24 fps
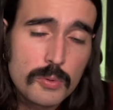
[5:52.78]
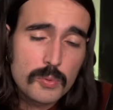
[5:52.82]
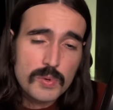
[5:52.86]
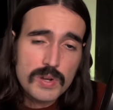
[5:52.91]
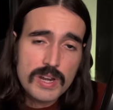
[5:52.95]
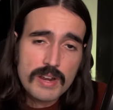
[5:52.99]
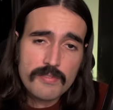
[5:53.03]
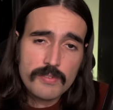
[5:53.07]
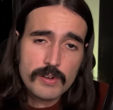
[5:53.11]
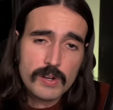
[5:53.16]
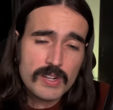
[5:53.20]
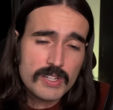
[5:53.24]
We're
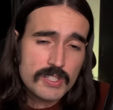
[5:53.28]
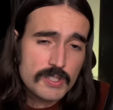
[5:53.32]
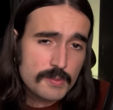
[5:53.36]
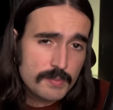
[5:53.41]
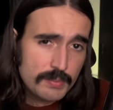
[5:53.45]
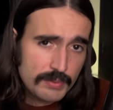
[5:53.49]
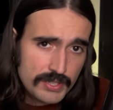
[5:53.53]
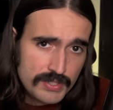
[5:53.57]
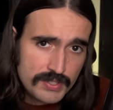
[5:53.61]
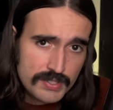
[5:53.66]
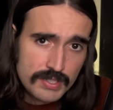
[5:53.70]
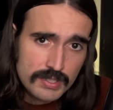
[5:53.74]
never
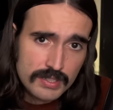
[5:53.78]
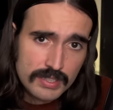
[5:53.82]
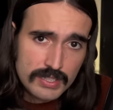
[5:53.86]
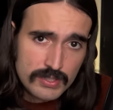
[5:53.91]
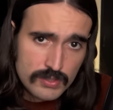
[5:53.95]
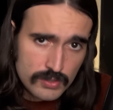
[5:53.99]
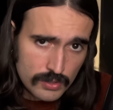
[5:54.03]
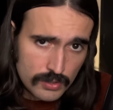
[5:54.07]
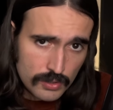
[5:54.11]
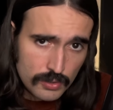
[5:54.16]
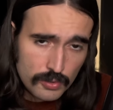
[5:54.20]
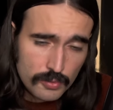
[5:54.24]
explicitly
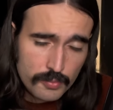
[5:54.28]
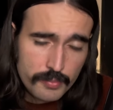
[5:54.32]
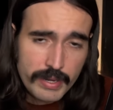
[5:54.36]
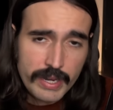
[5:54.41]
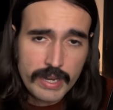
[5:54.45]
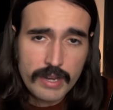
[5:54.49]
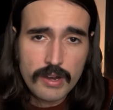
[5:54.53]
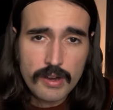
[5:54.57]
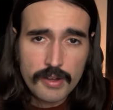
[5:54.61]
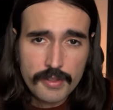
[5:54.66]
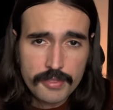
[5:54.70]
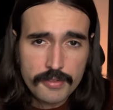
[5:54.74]
told
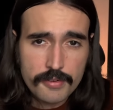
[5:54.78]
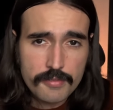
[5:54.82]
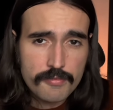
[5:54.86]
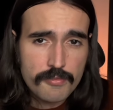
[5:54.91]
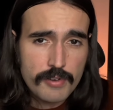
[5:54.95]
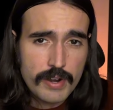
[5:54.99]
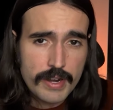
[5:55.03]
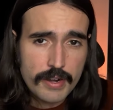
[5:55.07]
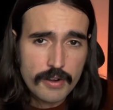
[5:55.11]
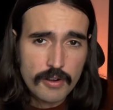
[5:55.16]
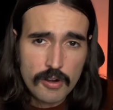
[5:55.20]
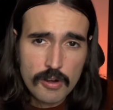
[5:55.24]
by author
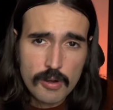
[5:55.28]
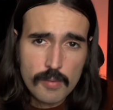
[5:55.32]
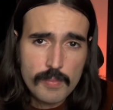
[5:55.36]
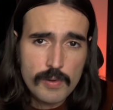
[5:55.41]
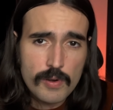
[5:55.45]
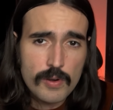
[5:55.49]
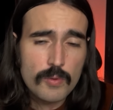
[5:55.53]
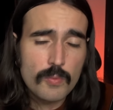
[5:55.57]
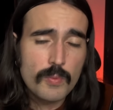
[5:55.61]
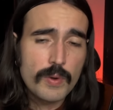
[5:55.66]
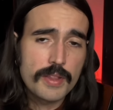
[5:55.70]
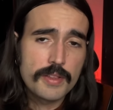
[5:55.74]
Frank
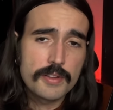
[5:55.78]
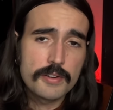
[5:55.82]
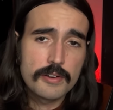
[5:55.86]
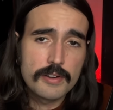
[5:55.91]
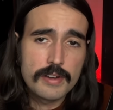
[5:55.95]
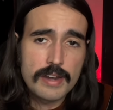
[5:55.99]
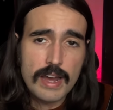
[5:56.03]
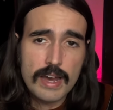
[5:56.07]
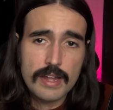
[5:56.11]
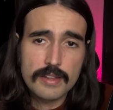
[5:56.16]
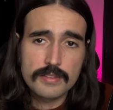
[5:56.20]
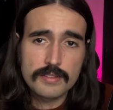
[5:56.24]
Herbert whether or
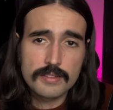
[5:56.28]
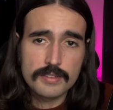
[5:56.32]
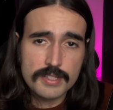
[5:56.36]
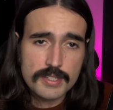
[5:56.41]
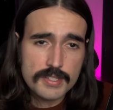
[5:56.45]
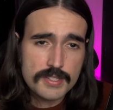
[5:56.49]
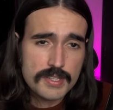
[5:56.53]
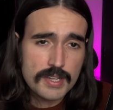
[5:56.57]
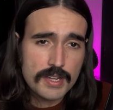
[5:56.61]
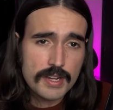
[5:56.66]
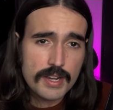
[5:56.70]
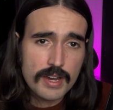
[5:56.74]
not the
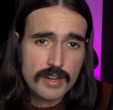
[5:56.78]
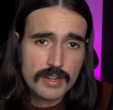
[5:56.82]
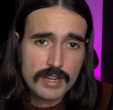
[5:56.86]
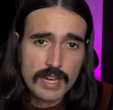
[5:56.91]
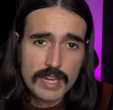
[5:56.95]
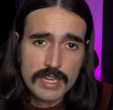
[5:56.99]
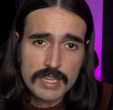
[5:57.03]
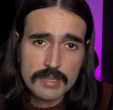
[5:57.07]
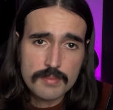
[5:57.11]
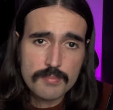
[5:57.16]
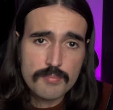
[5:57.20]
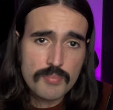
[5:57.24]
Lisan
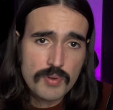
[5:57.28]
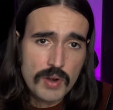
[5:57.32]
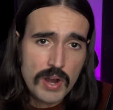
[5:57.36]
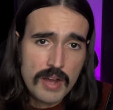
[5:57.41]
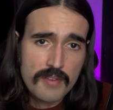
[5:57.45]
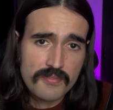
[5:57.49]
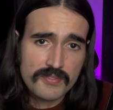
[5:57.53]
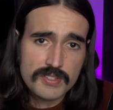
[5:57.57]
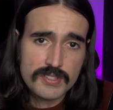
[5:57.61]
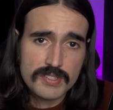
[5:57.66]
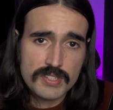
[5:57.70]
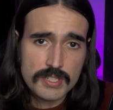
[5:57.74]
al-Gaib
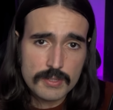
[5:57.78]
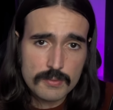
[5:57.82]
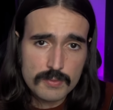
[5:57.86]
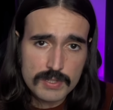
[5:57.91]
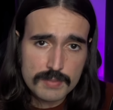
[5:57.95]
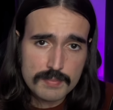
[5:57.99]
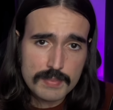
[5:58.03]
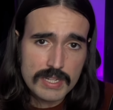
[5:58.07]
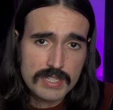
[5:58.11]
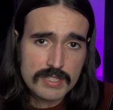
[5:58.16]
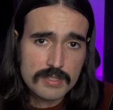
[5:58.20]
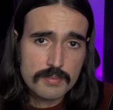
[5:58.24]
prophecy was
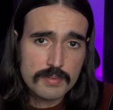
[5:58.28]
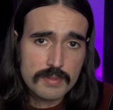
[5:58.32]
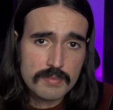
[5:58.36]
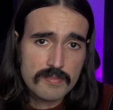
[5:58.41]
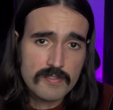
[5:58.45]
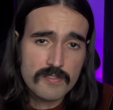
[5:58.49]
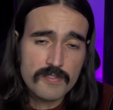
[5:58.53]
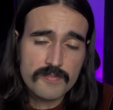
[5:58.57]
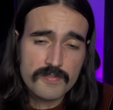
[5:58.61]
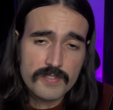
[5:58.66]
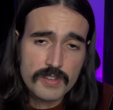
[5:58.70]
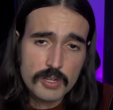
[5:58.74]
meant to be
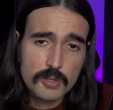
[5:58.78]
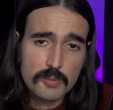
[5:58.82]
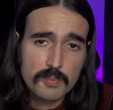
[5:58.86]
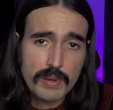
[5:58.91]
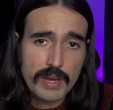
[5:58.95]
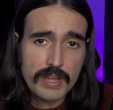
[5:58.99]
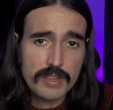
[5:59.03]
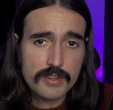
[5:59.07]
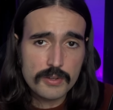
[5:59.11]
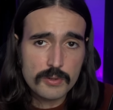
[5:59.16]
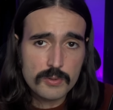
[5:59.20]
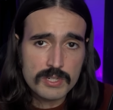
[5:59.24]
fulfilled
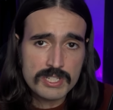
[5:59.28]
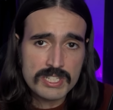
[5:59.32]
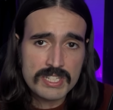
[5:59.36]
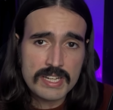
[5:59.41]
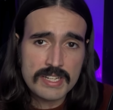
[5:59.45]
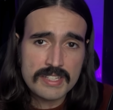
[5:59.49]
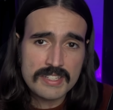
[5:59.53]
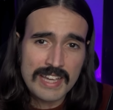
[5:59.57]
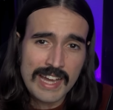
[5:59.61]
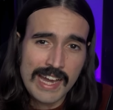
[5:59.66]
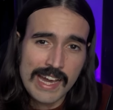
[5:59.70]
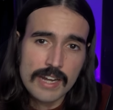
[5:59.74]
by the
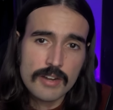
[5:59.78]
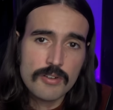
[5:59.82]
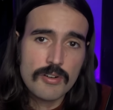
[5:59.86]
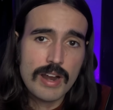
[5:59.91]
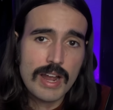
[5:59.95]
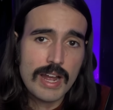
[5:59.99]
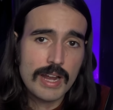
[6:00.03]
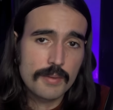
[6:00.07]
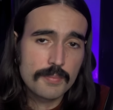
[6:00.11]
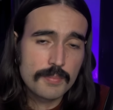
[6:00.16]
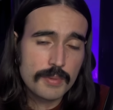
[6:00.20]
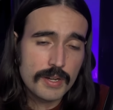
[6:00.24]
Kwisatz
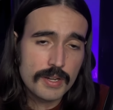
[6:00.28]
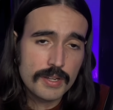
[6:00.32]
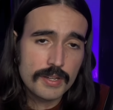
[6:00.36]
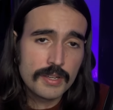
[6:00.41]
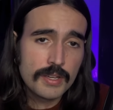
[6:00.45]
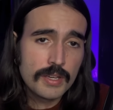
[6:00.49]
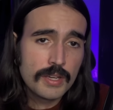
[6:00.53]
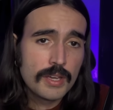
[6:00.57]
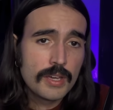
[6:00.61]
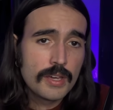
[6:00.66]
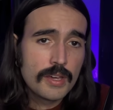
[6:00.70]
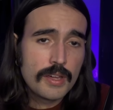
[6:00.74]
Haderach, but
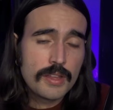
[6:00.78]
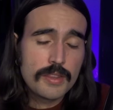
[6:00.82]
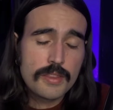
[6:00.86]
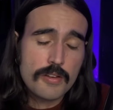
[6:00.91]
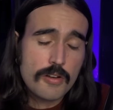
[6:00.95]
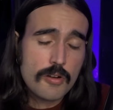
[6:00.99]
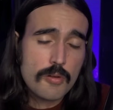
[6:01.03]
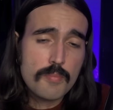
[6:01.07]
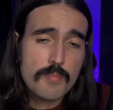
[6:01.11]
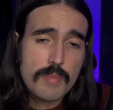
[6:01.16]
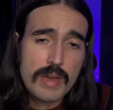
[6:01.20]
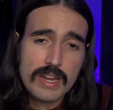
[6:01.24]
there
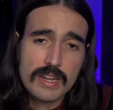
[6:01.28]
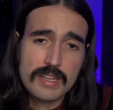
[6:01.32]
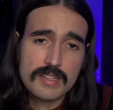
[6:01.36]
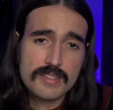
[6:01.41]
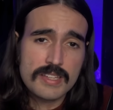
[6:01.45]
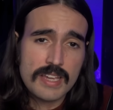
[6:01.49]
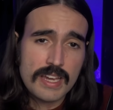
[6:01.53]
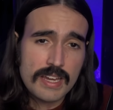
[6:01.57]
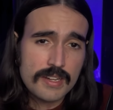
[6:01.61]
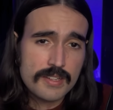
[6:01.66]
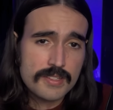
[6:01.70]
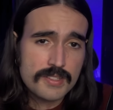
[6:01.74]
are many
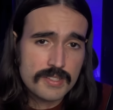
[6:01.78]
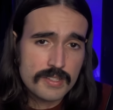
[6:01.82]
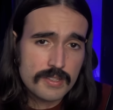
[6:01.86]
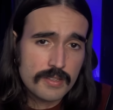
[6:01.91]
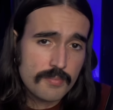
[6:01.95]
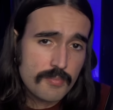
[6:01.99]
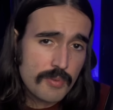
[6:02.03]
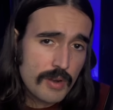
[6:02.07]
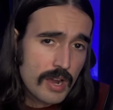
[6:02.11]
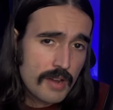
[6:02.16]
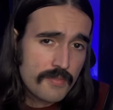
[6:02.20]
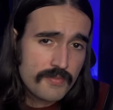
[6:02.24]
tenets of the
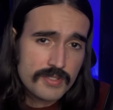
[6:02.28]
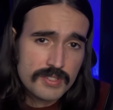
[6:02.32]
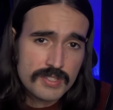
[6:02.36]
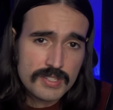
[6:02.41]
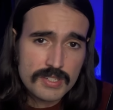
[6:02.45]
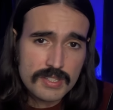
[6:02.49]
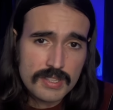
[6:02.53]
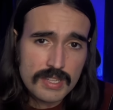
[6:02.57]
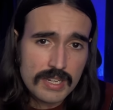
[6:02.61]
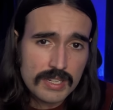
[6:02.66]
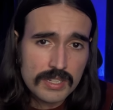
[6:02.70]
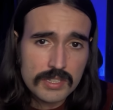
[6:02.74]
prophecy
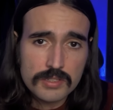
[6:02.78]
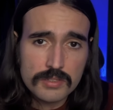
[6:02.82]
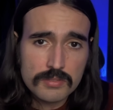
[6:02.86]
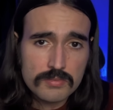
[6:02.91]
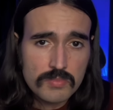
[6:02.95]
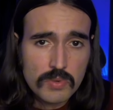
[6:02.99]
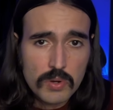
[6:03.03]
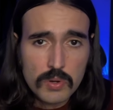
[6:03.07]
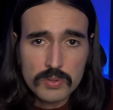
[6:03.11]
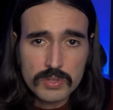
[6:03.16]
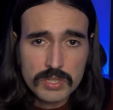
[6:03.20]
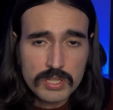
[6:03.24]
that could
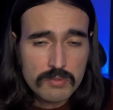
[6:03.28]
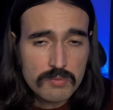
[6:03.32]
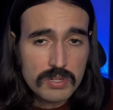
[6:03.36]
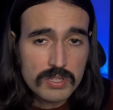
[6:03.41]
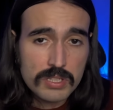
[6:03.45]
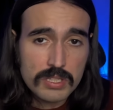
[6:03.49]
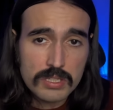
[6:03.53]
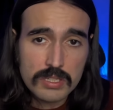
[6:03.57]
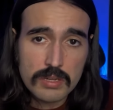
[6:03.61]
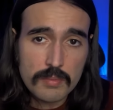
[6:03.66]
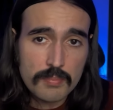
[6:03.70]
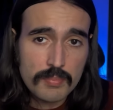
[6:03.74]
only
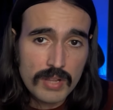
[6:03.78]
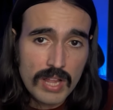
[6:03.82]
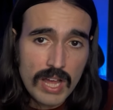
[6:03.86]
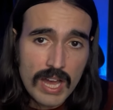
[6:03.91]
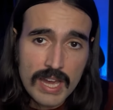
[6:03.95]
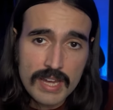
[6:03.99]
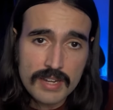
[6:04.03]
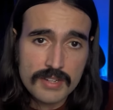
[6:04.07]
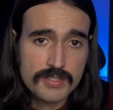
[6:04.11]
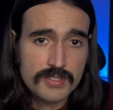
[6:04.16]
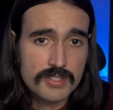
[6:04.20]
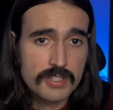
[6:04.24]
really
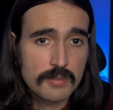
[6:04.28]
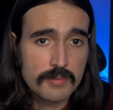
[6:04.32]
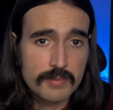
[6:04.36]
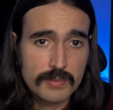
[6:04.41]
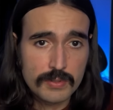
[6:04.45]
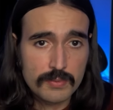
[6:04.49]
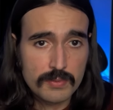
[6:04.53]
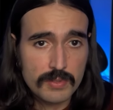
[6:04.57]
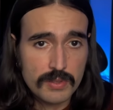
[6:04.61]
apply to someone